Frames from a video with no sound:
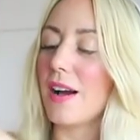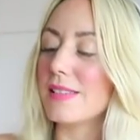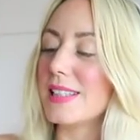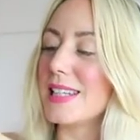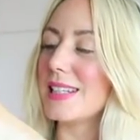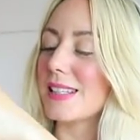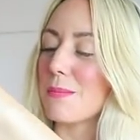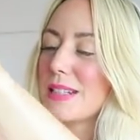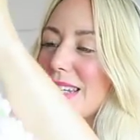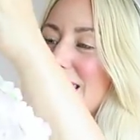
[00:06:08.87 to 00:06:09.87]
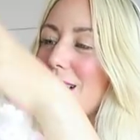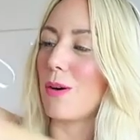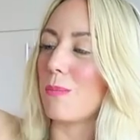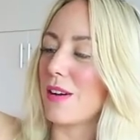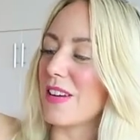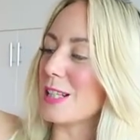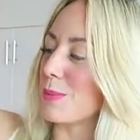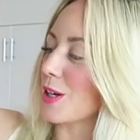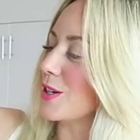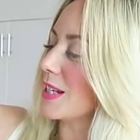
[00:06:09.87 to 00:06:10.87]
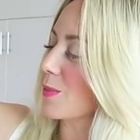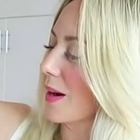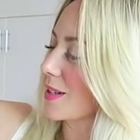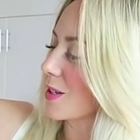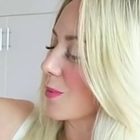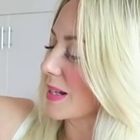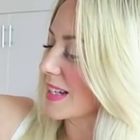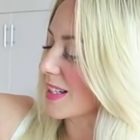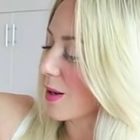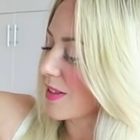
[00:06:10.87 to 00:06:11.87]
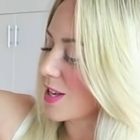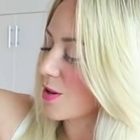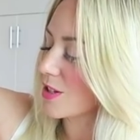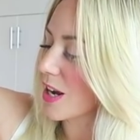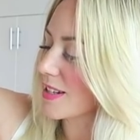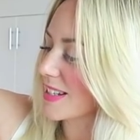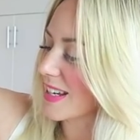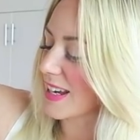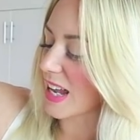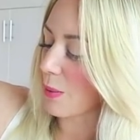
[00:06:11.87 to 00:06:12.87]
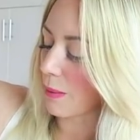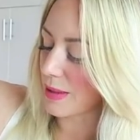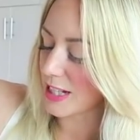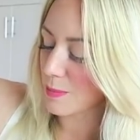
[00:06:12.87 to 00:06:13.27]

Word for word: I've seen somebody on my Facebook who did wear it to a wedding, so I think you totally could get away with